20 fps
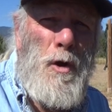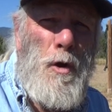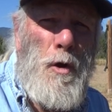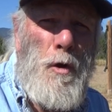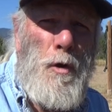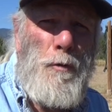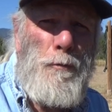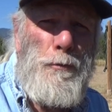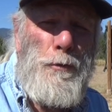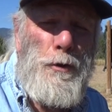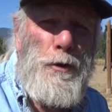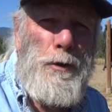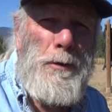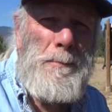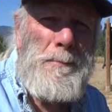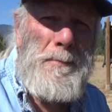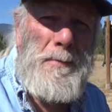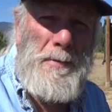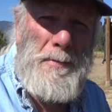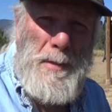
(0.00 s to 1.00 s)
over
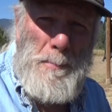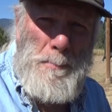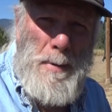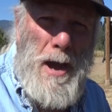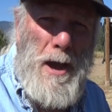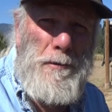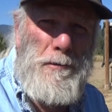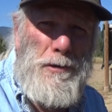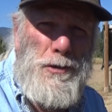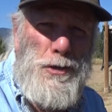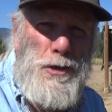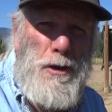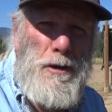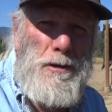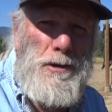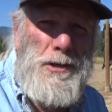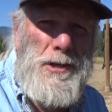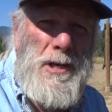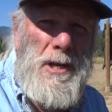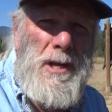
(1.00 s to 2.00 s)
the powder
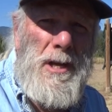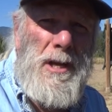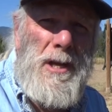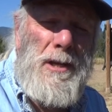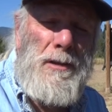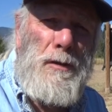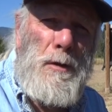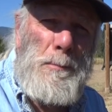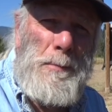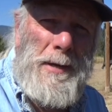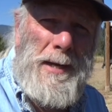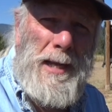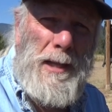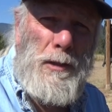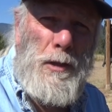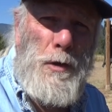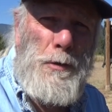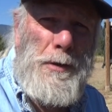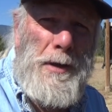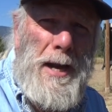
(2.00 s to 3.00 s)
charge. So I'm going to get
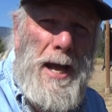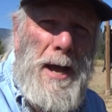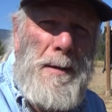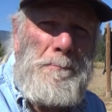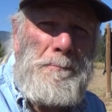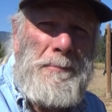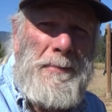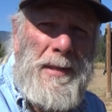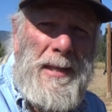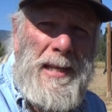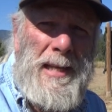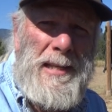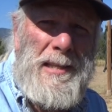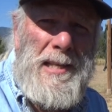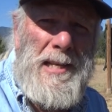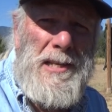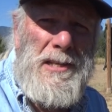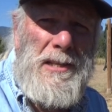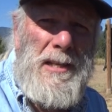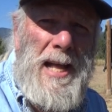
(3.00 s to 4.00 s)
loaded up, get
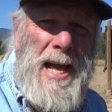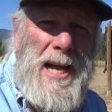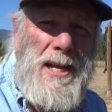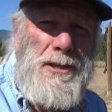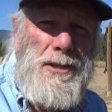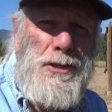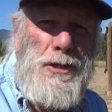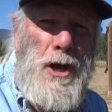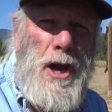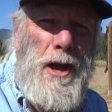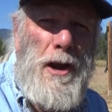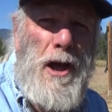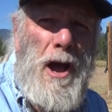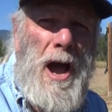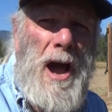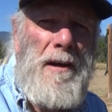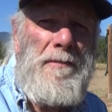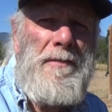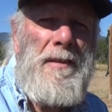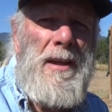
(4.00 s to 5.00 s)
this last shot
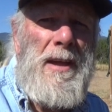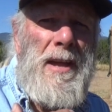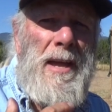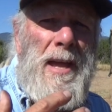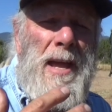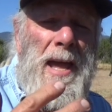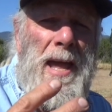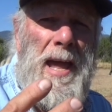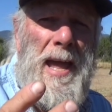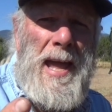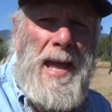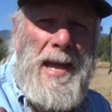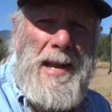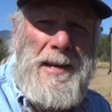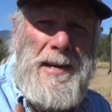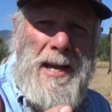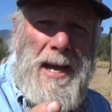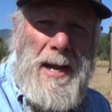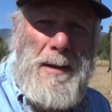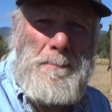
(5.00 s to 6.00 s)
off,
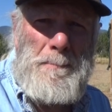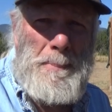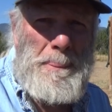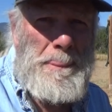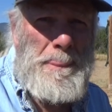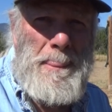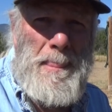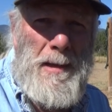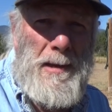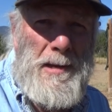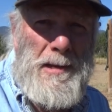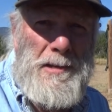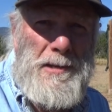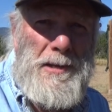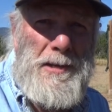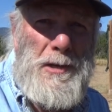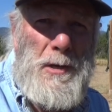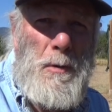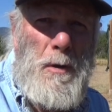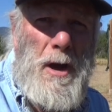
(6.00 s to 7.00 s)
and
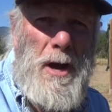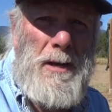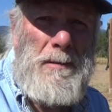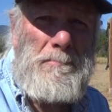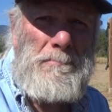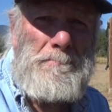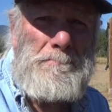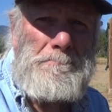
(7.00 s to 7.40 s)
continue on.